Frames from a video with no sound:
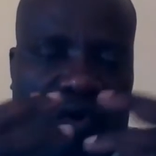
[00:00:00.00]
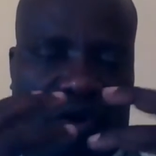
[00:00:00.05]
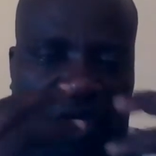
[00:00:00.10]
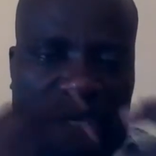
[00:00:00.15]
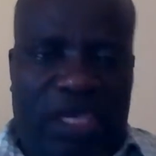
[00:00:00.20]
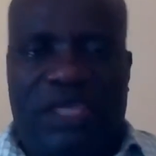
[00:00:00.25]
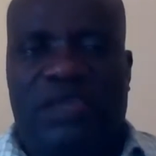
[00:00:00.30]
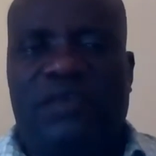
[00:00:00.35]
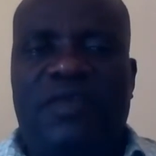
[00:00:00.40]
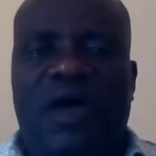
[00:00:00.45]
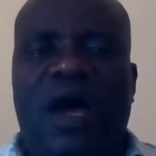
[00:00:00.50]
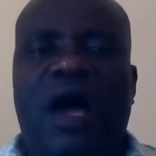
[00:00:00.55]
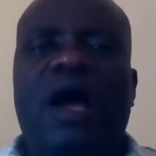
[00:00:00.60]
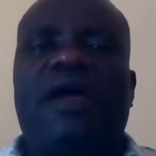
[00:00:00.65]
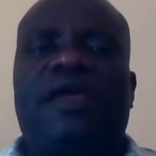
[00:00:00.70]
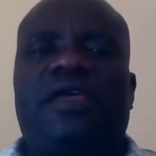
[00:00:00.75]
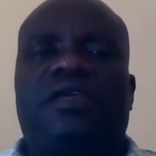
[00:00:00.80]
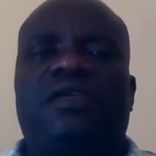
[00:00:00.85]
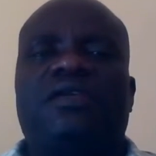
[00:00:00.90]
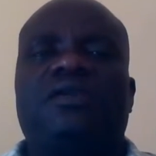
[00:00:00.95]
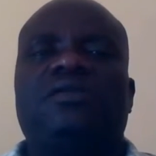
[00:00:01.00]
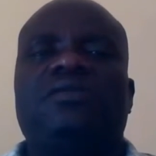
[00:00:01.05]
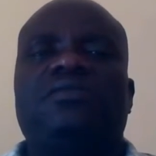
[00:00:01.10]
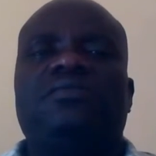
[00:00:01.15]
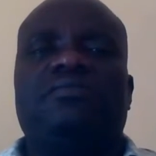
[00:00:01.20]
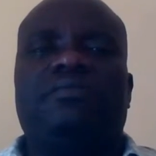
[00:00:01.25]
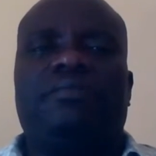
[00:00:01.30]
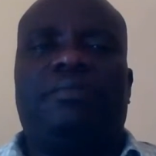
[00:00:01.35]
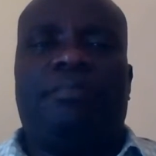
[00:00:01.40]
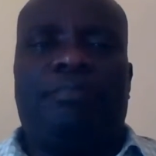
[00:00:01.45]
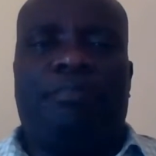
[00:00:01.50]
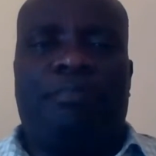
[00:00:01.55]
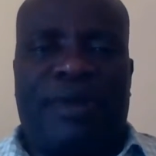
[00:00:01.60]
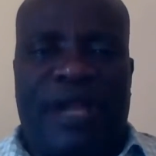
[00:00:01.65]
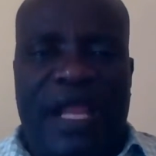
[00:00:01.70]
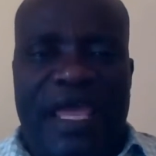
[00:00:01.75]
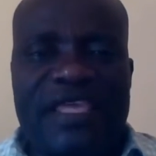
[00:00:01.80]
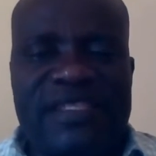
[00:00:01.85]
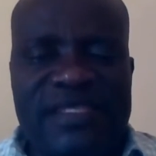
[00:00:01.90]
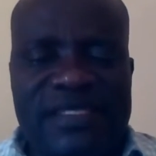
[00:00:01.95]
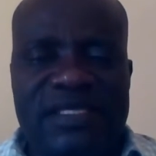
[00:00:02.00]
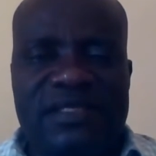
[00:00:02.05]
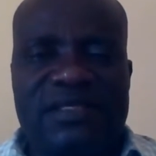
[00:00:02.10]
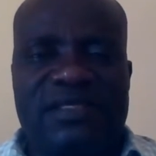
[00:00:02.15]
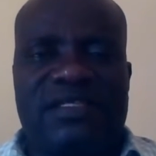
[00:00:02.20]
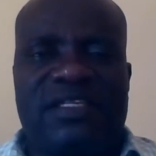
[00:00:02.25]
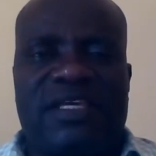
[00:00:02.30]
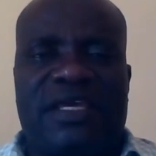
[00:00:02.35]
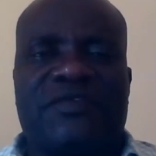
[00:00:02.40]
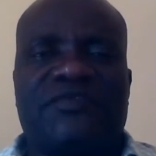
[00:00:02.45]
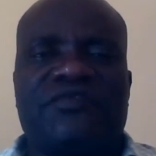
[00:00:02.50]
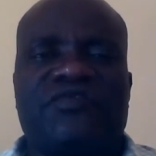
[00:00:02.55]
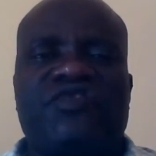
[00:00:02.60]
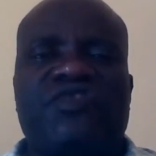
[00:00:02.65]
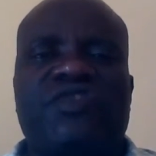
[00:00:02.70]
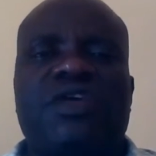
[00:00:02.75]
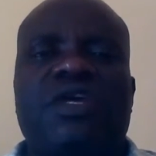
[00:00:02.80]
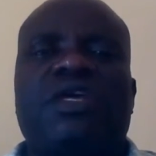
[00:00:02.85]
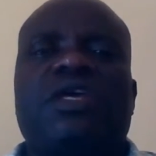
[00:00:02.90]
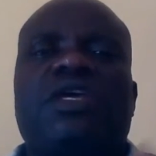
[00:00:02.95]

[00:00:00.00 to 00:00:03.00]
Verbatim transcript: either in present tense,